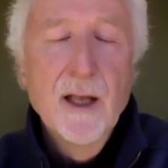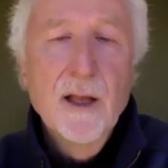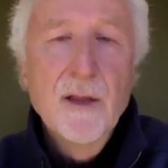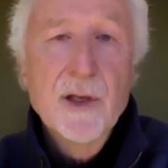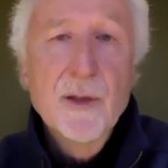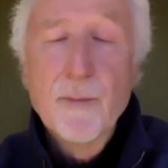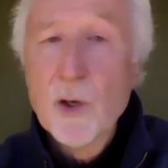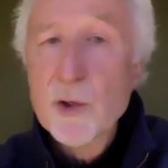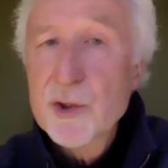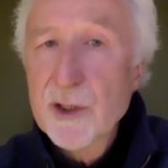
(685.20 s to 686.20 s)
The
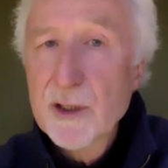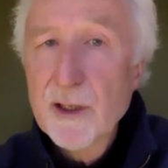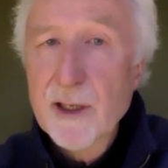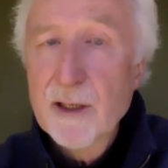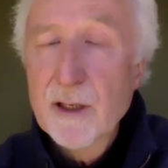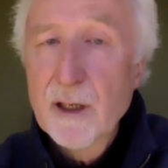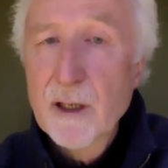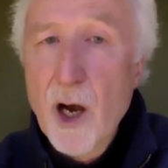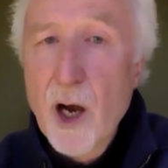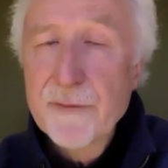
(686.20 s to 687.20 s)
emotion that
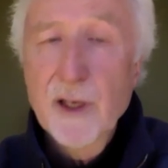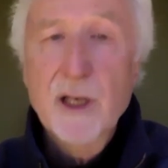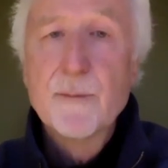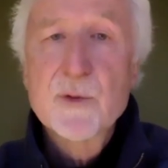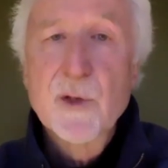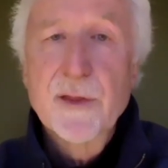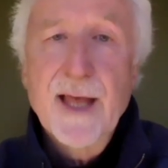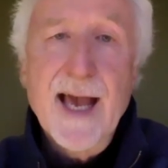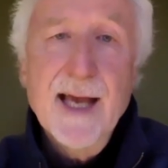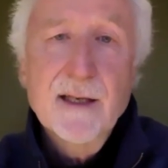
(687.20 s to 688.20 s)
often comes with
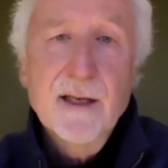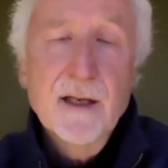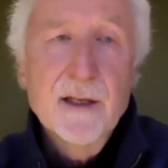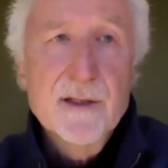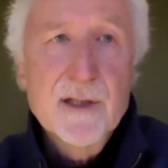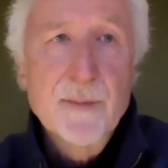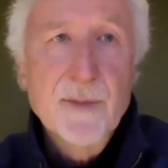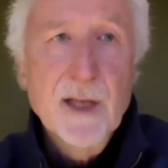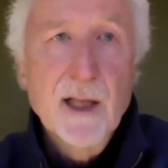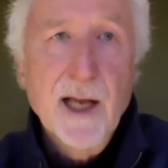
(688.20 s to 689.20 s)
that is
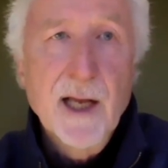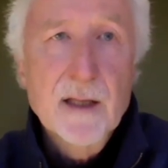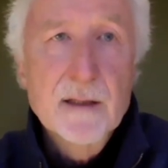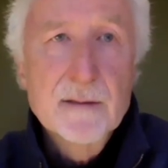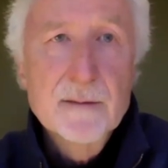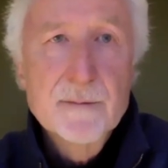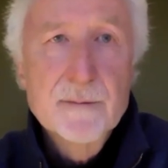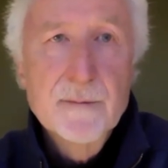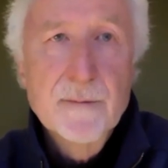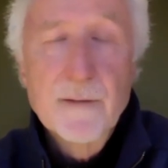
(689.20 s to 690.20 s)
something like
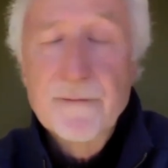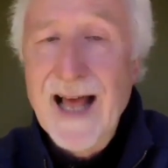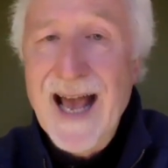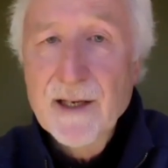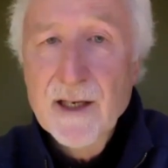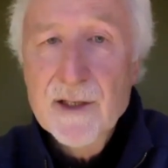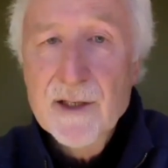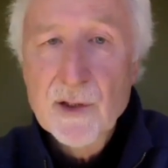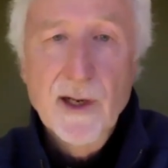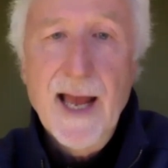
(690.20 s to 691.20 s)

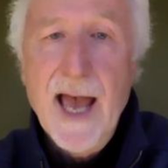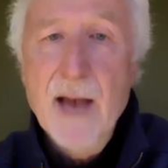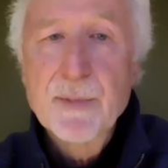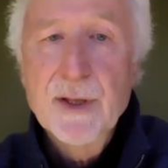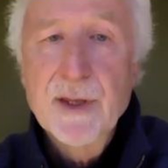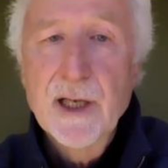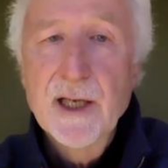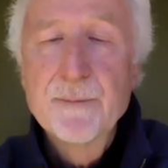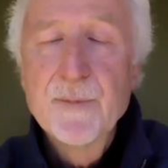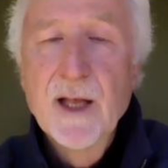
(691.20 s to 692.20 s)
flatness or
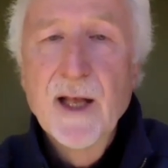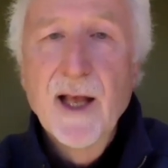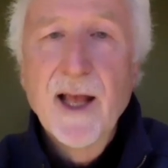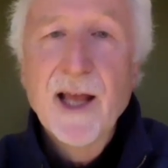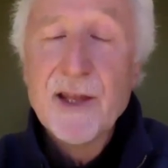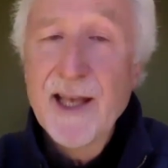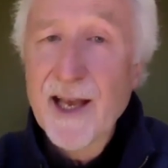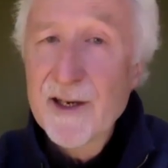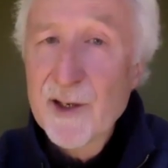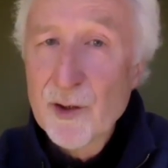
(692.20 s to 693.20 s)
apathy. And the
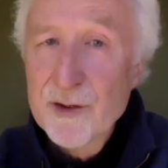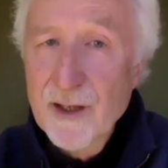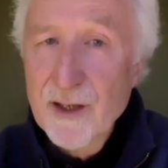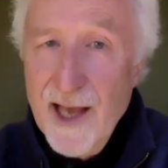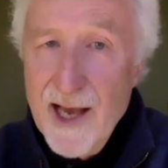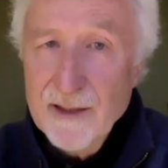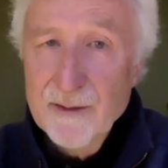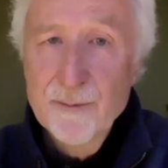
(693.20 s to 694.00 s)
antidote to that